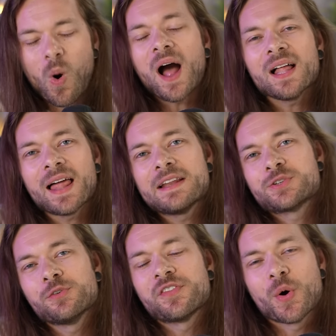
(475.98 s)
While I
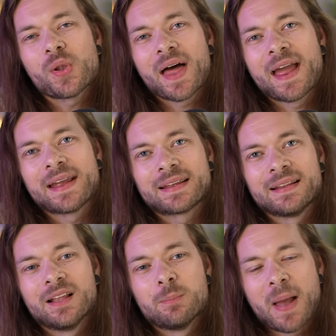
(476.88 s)
do feel like
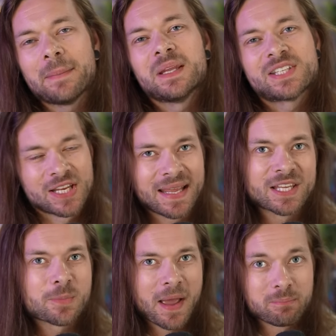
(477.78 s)
badminton
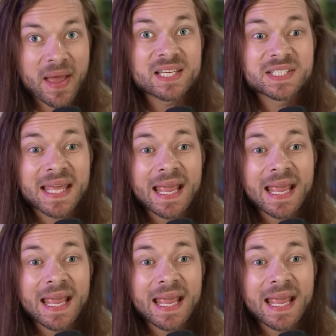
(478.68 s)
is my best